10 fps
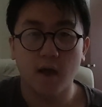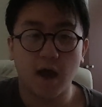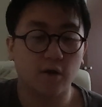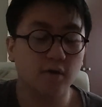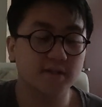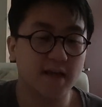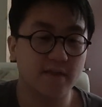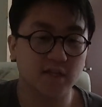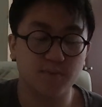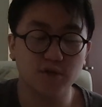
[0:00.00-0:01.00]
I don't understand
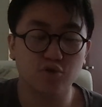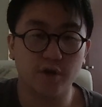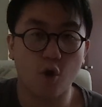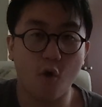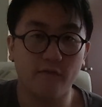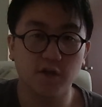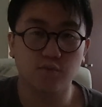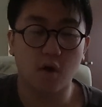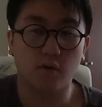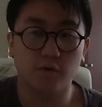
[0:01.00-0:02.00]
this, especially during COVID as
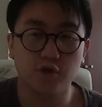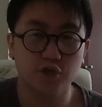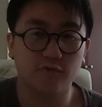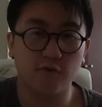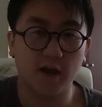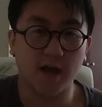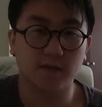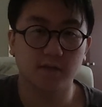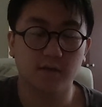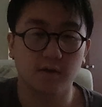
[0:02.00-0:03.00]
well. You should have
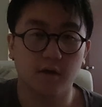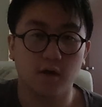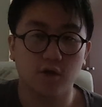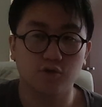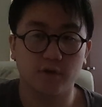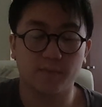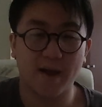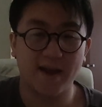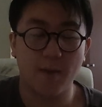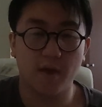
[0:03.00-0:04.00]
realized during the
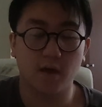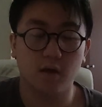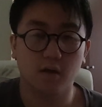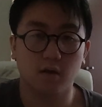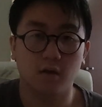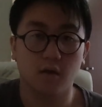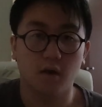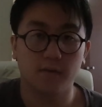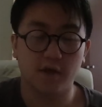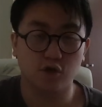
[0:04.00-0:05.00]
pandemic
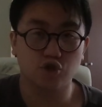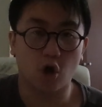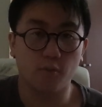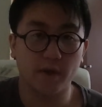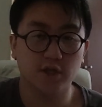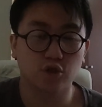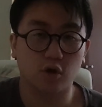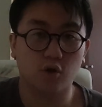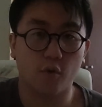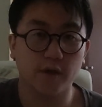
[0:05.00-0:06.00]
that your job is
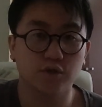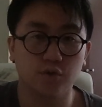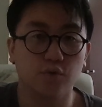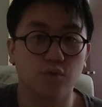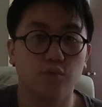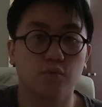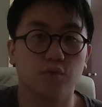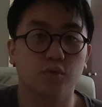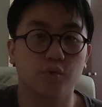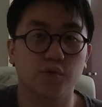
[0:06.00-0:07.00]
not going to
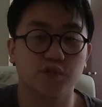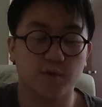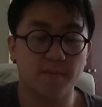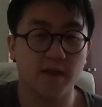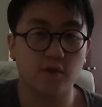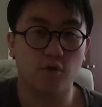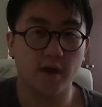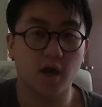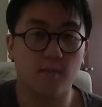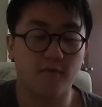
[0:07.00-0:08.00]
supplement your
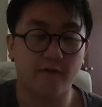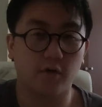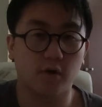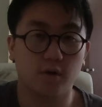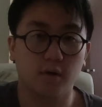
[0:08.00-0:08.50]
income forever.